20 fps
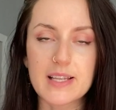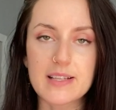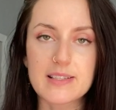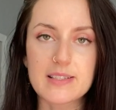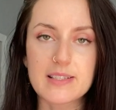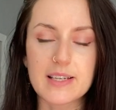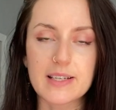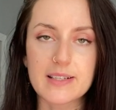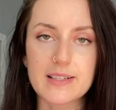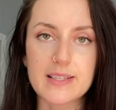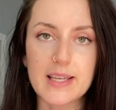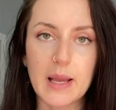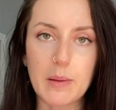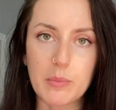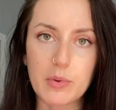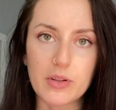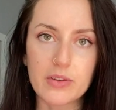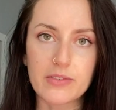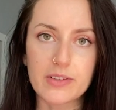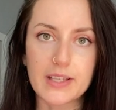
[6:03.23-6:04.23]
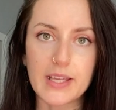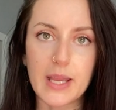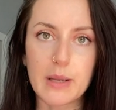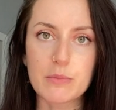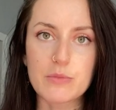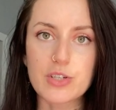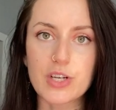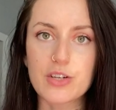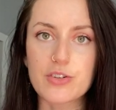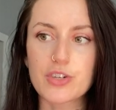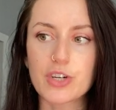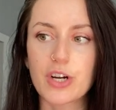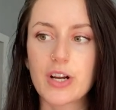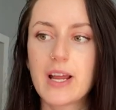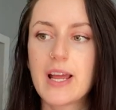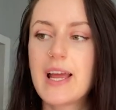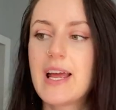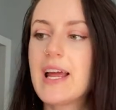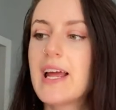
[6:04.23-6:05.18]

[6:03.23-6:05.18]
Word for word: that's an example of a game changer.